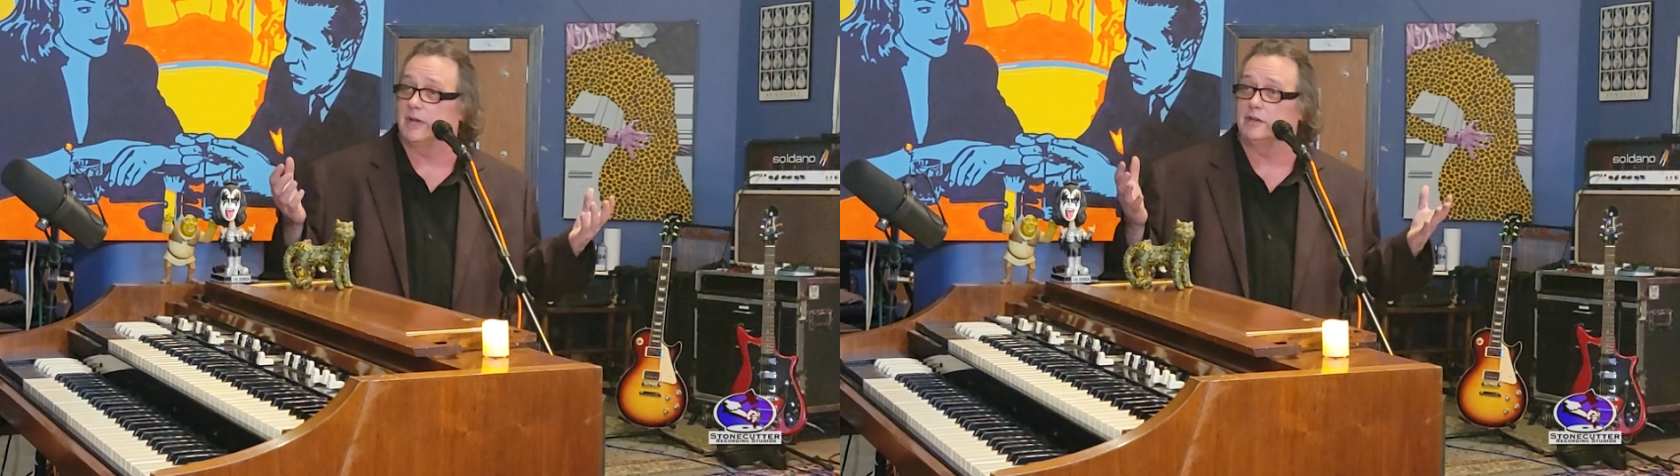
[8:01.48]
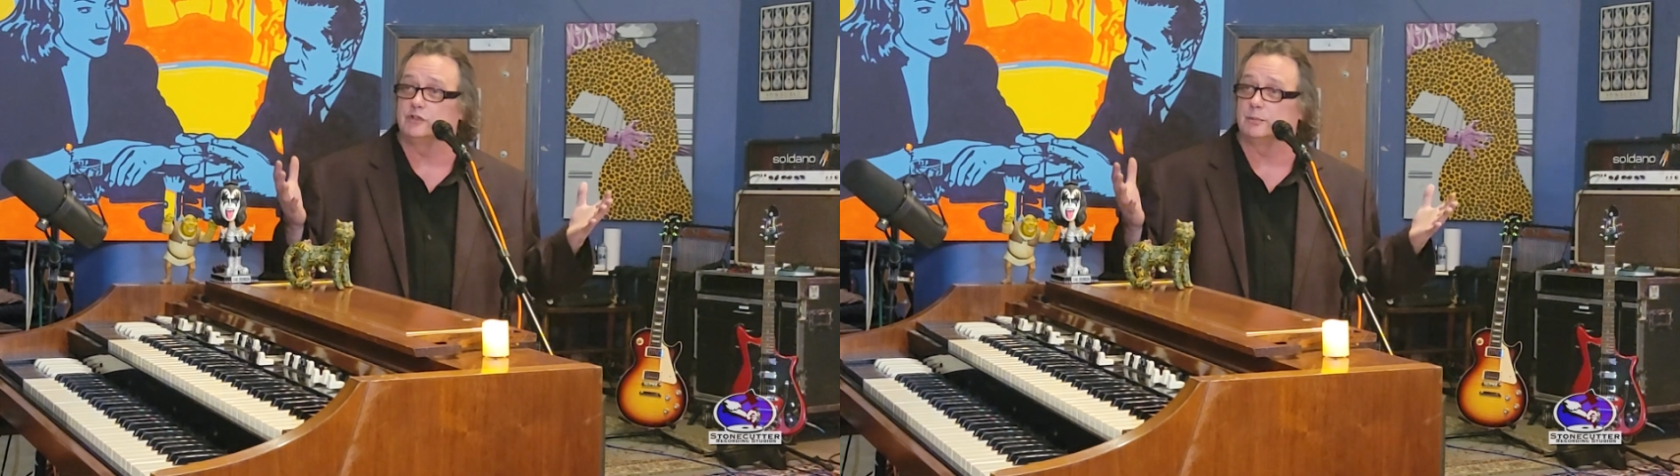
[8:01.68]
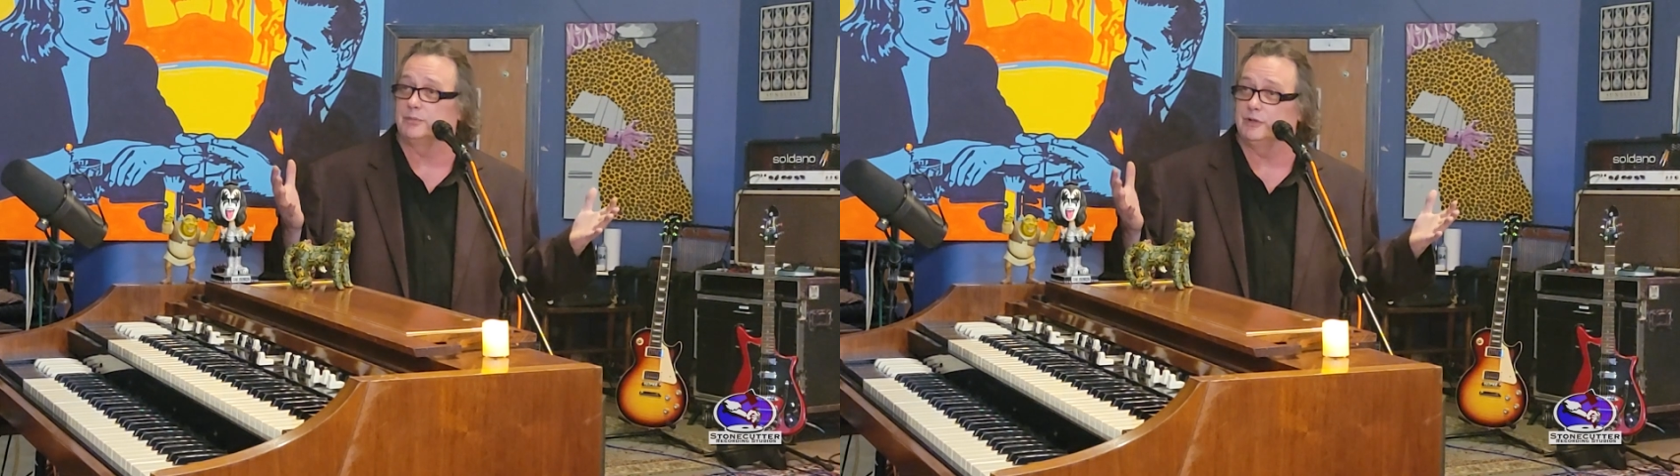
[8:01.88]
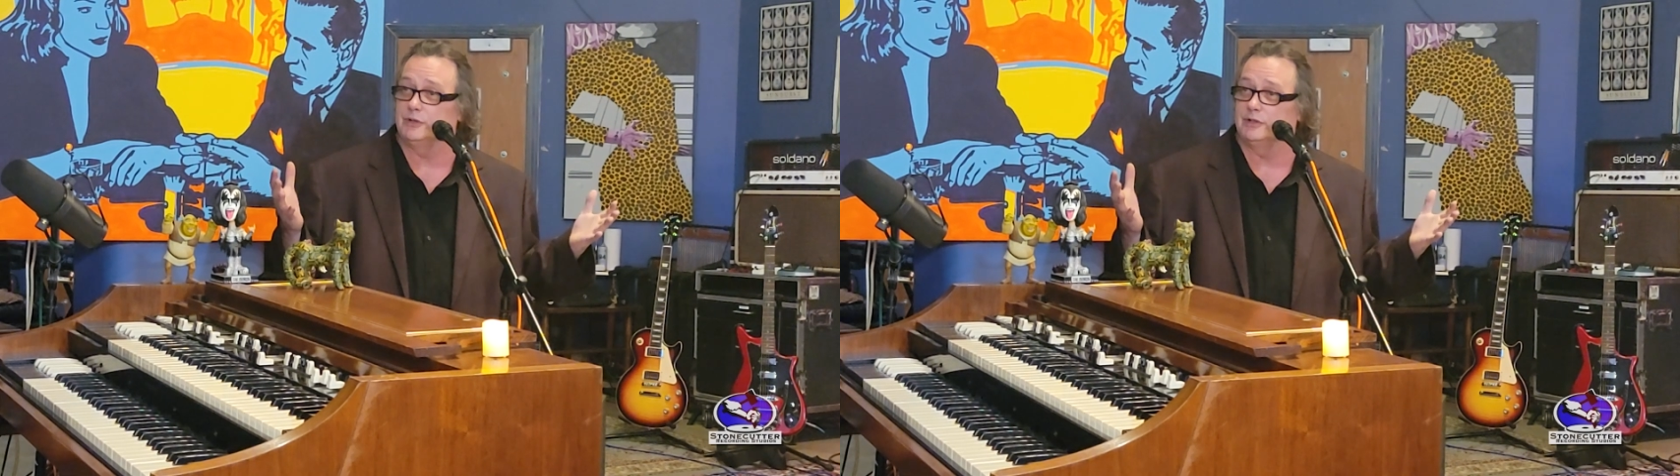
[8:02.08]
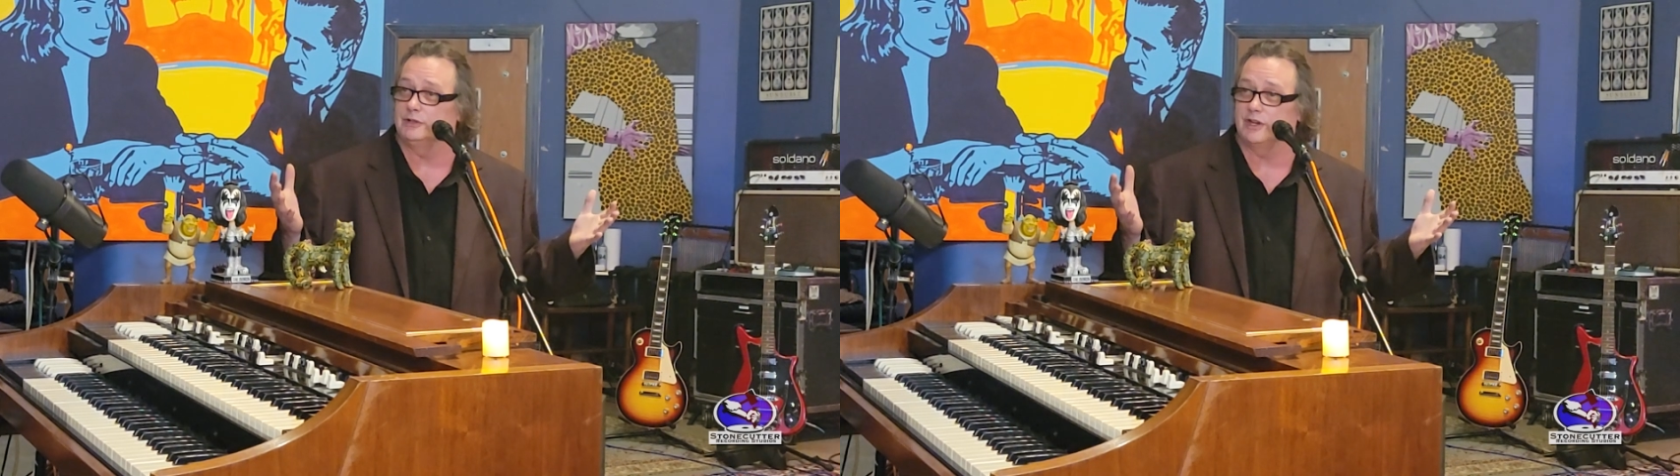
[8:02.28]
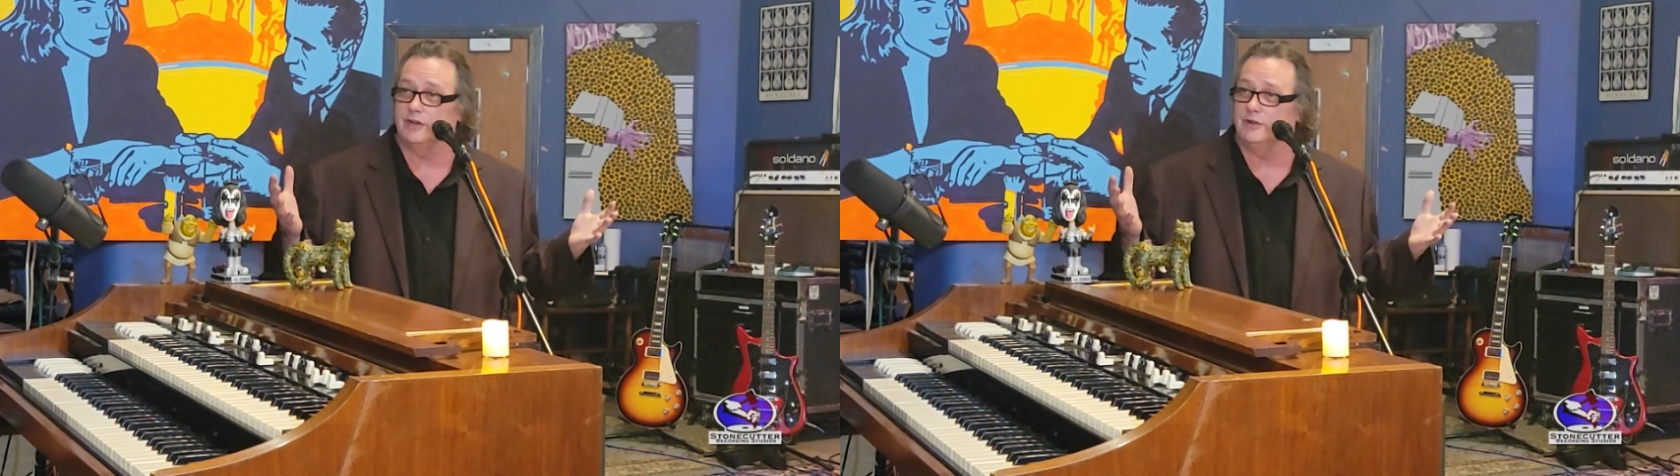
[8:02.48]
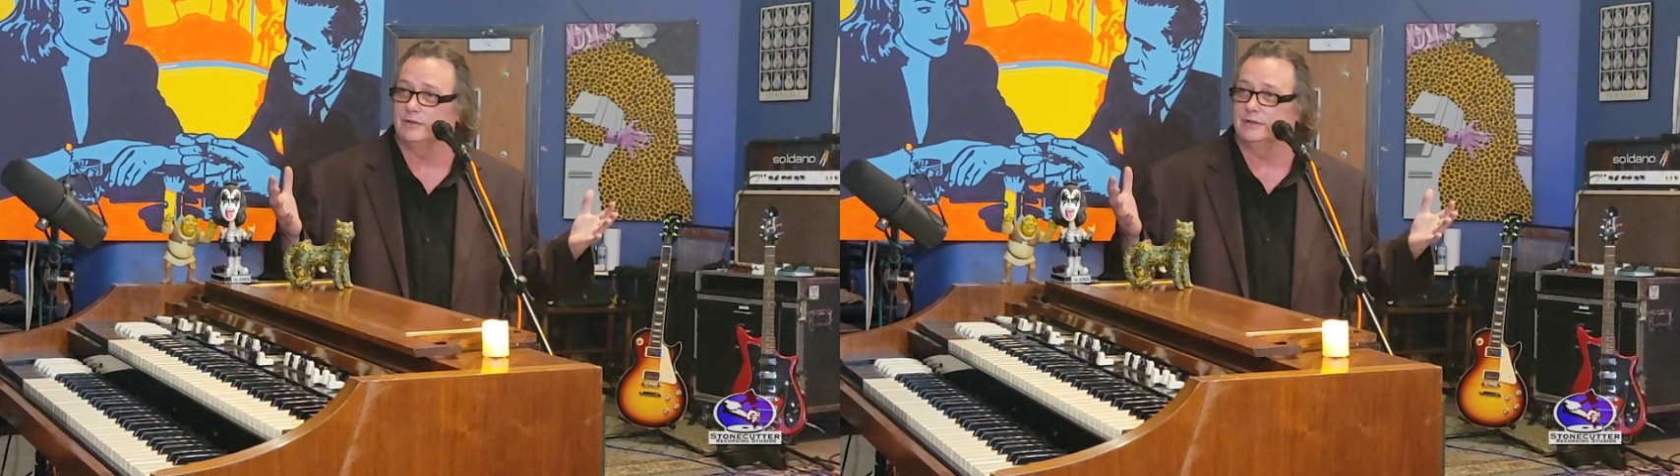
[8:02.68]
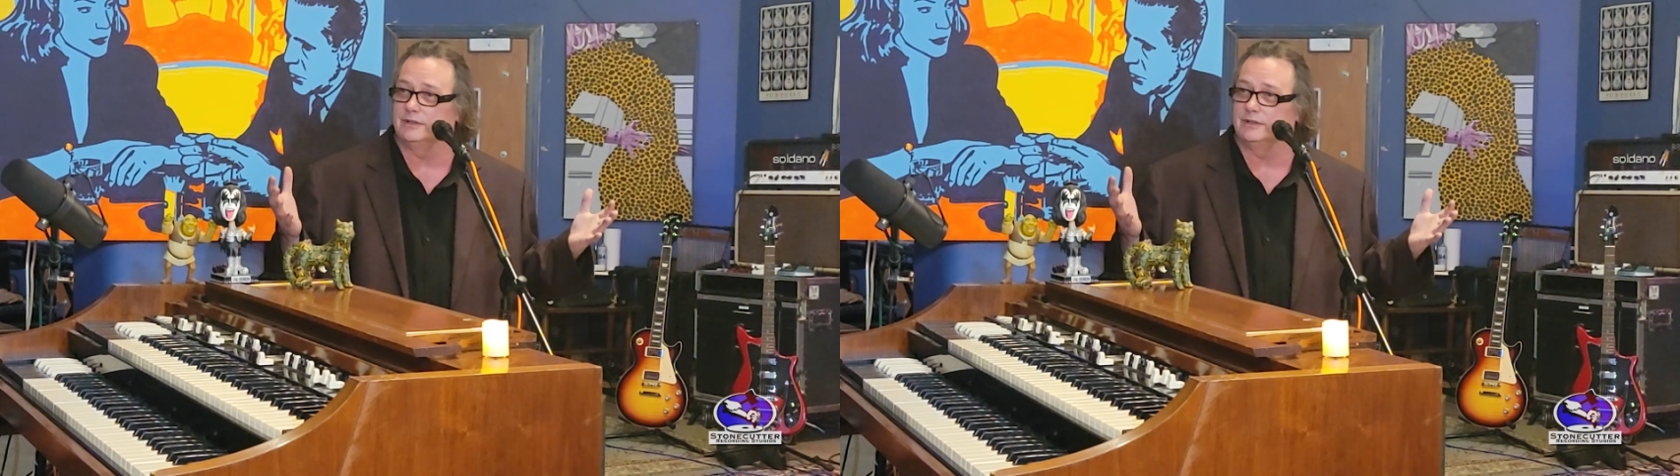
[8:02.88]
are pure tone.